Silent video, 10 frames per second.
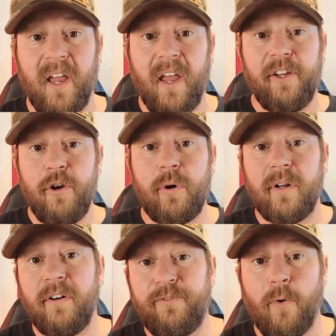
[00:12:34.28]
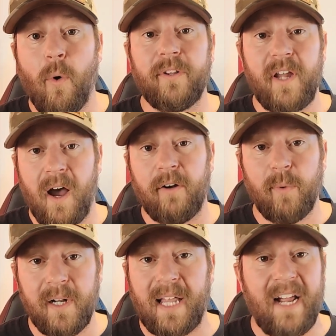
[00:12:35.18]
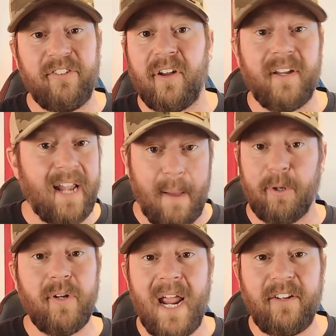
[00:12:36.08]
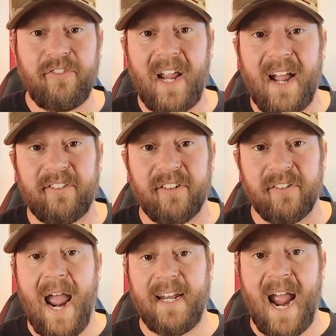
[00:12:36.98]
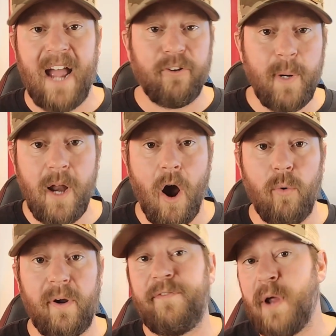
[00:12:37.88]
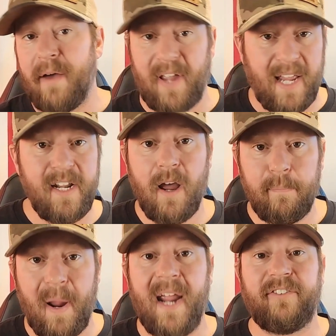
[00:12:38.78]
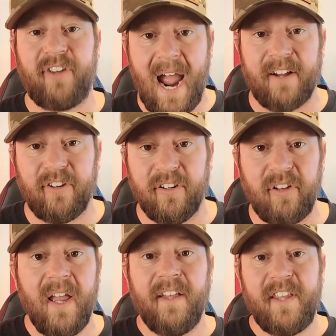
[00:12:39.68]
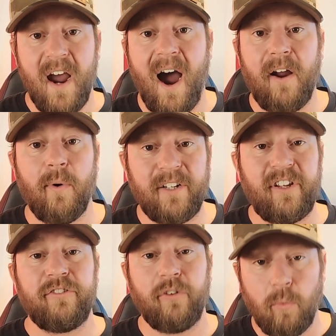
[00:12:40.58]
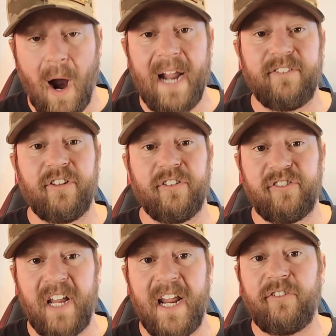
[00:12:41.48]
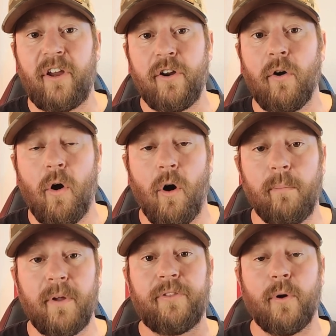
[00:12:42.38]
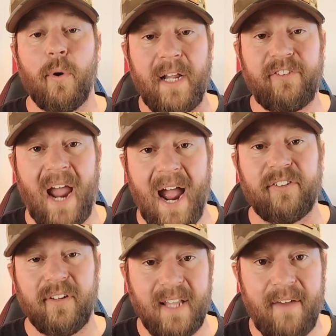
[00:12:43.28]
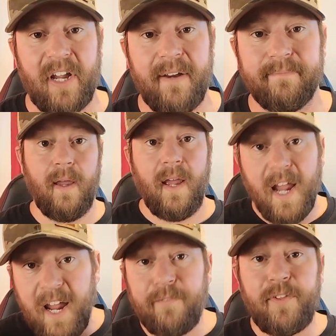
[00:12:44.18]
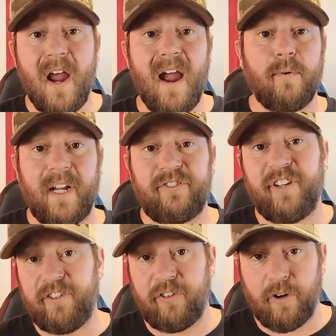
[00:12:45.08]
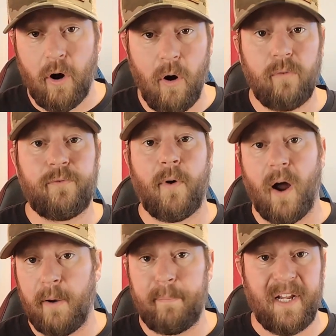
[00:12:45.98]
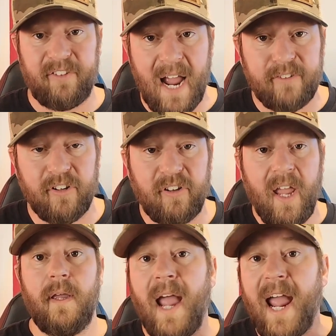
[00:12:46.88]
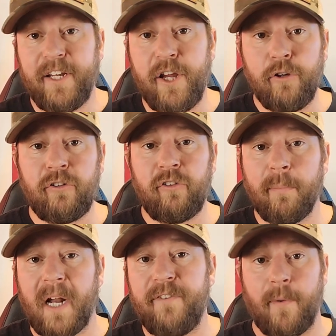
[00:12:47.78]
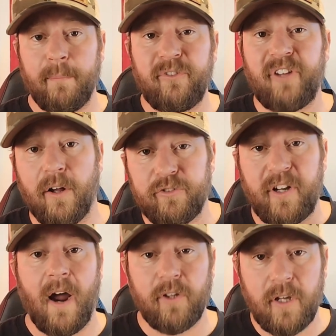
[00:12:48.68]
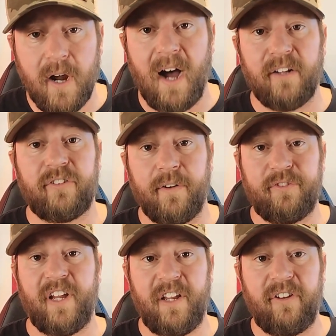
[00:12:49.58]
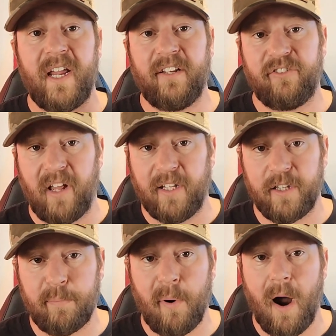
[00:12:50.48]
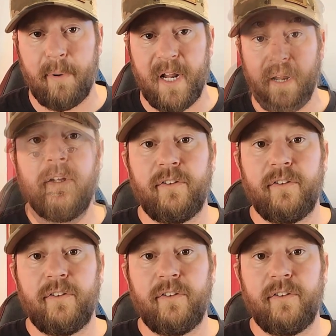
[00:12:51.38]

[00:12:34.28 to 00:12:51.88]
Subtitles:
You couldn't afford the unrealized capital gains taxes. as we know, if you have any unpaid taxes, the IRS has the right to seize your home through a tax levy. If the IRS seizes your home for unpaid taxes, it uses the money from the sale to cover the cost of seizing and selling the property.